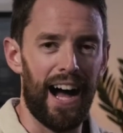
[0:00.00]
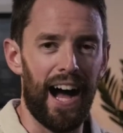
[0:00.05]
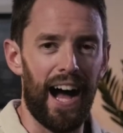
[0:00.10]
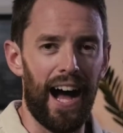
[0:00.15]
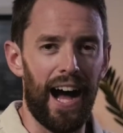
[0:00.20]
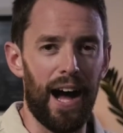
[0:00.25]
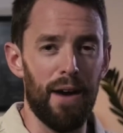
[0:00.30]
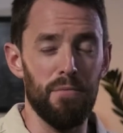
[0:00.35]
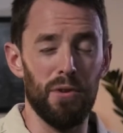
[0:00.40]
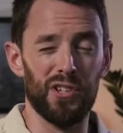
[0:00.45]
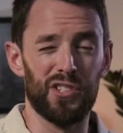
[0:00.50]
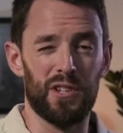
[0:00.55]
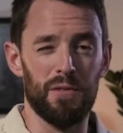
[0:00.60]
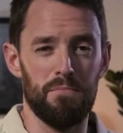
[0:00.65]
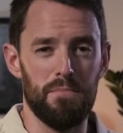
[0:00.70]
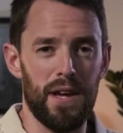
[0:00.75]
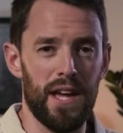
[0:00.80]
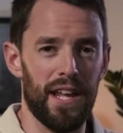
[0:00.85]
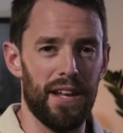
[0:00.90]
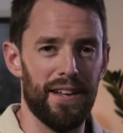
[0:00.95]
I must
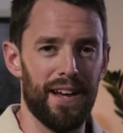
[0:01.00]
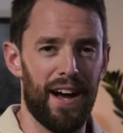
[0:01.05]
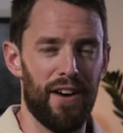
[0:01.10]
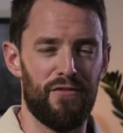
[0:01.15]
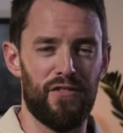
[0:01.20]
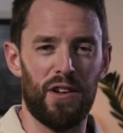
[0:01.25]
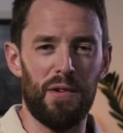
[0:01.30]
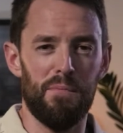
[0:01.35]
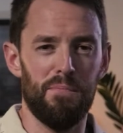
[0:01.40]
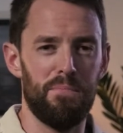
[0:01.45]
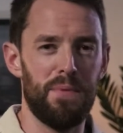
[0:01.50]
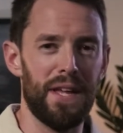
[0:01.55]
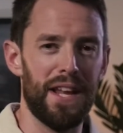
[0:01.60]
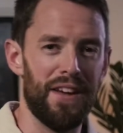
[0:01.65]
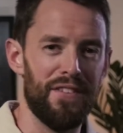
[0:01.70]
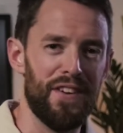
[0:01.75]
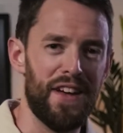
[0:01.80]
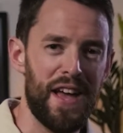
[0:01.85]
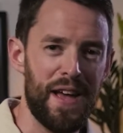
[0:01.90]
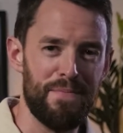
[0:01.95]
admit, I feel a bit
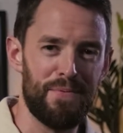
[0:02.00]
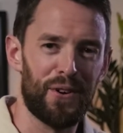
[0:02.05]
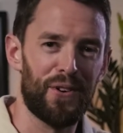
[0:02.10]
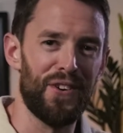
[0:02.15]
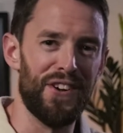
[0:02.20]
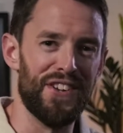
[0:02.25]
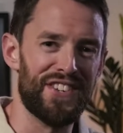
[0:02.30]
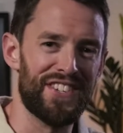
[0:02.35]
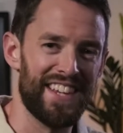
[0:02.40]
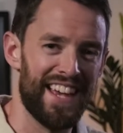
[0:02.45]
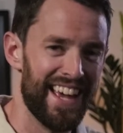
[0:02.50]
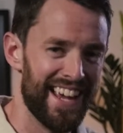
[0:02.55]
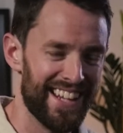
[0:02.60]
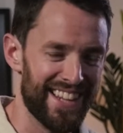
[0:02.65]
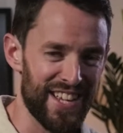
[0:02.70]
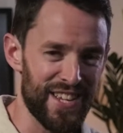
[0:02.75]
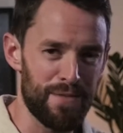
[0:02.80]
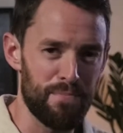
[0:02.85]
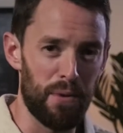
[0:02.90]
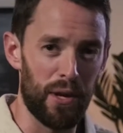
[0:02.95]
of a hypocrite saying
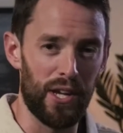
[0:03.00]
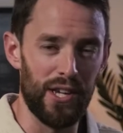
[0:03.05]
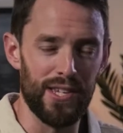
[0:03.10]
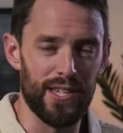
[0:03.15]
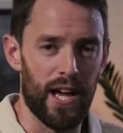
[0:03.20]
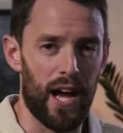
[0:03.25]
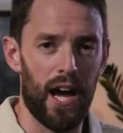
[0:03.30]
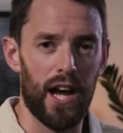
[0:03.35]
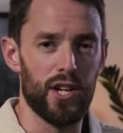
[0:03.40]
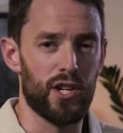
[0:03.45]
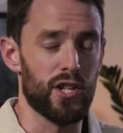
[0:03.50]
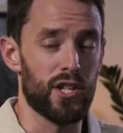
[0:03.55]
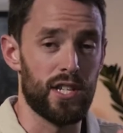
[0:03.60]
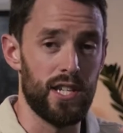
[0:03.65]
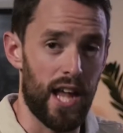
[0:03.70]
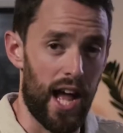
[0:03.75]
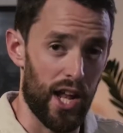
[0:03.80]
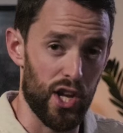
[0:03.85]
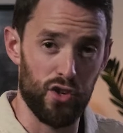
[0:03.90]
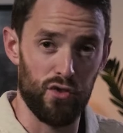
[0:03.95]
this because I just
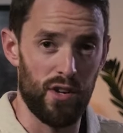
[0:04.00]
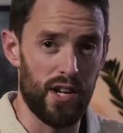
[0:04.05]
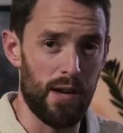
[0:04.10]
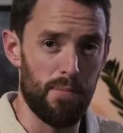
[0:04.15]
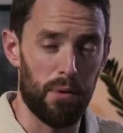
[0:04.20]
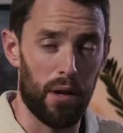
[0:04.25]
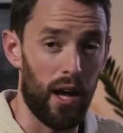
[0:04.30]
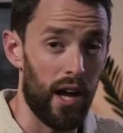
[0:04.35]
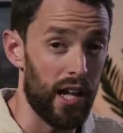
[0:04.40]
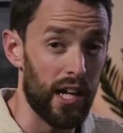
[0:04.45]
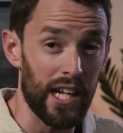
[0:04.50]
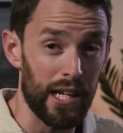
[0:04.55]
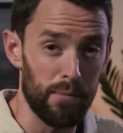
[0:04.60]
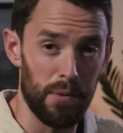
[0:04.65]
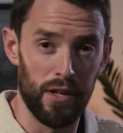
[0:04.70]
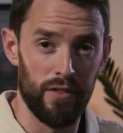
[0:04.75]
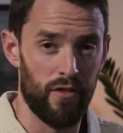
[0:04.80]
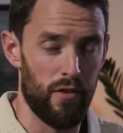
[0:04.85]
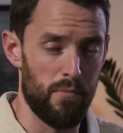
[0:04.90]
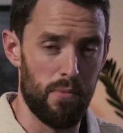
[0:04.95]
naturally apply a little bit
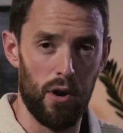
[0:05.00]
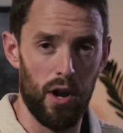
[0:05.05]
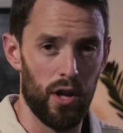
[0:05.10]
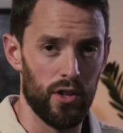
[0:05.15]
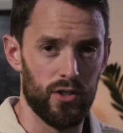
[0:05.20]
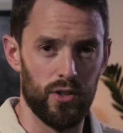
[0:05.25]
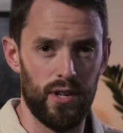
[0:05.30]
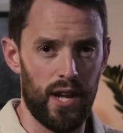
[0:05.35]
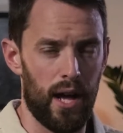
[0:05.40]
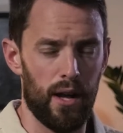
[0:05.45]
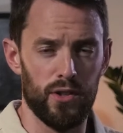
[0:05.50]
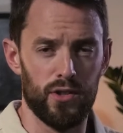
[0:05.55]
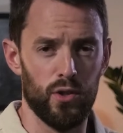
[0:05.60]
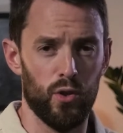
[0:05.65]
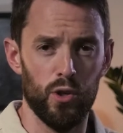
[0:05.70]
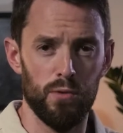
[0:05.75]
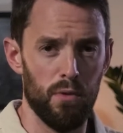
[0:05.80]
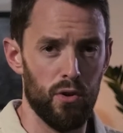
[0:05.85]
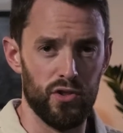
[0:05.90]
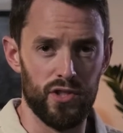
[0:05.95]
of vibrato now to
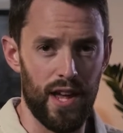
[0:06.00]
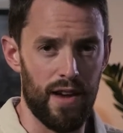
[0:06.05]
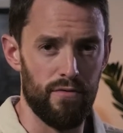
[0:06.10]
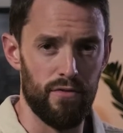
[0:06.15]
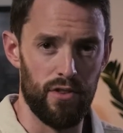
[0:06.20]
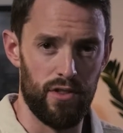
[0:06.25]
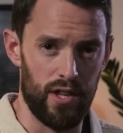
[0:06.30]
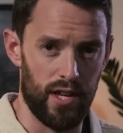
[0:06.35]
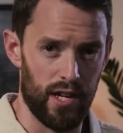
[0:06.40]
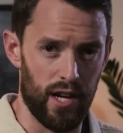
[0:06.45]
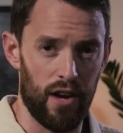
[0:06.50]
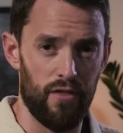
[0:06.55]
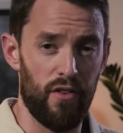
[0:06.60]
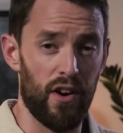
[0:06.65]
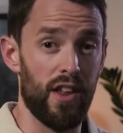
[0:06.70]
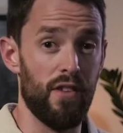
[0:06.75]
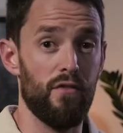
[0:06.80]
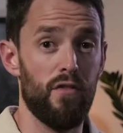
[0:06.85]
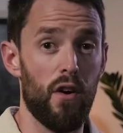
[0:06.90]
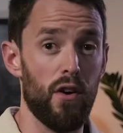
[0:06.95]
almost everything. I find
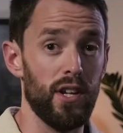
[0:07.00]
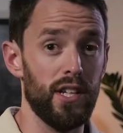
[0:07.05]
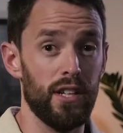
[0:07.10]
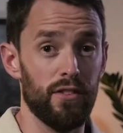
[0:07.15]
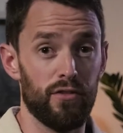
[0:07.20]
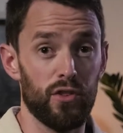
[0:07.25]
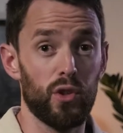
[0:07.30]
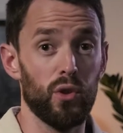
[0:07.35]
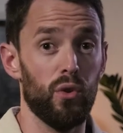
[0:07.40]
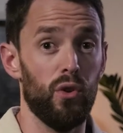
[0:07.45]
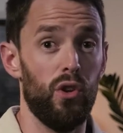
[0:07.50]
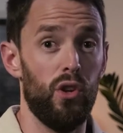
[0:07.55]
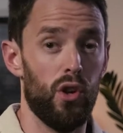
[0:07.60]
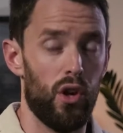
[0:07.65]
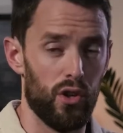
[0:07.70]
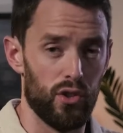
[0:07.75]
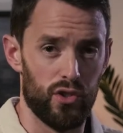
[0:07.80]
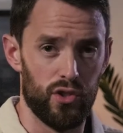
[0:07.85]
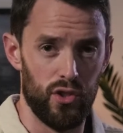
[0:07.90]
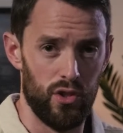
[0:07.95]
it very difficult
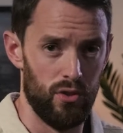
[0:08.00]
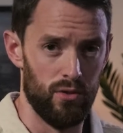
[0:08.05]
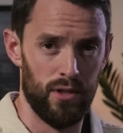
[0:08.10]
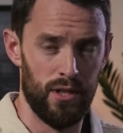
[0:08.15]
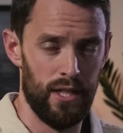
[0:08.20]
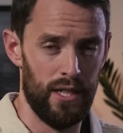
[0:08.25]
not to.